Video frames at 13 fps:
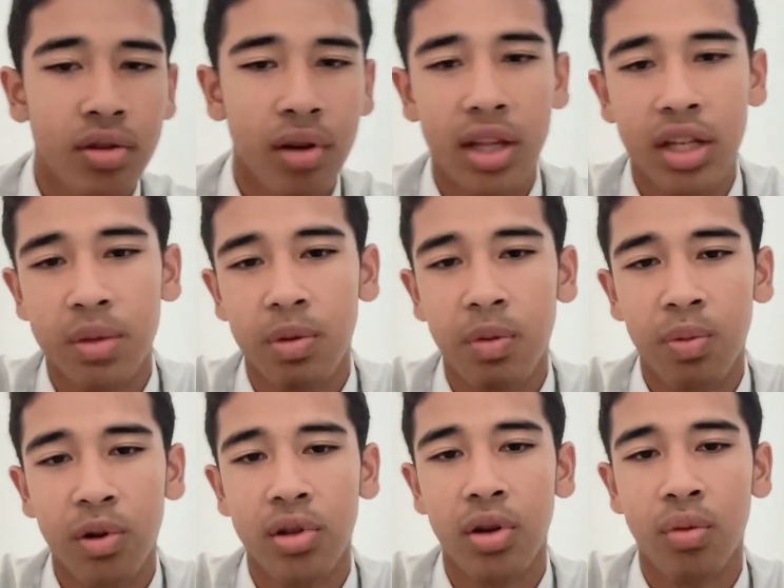to guide his
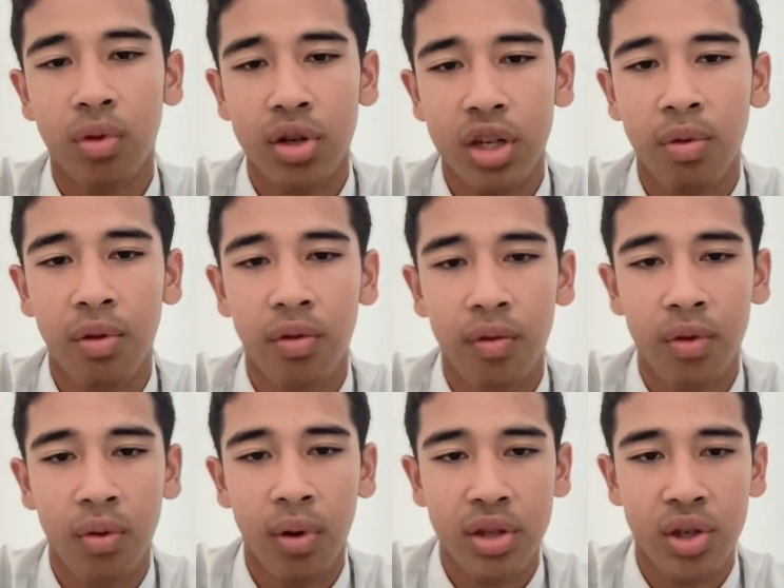people to the worship of
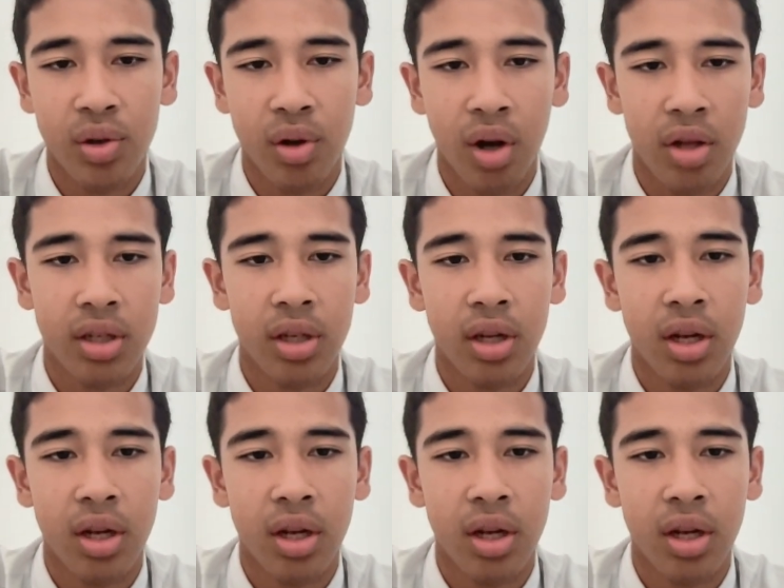the one true God.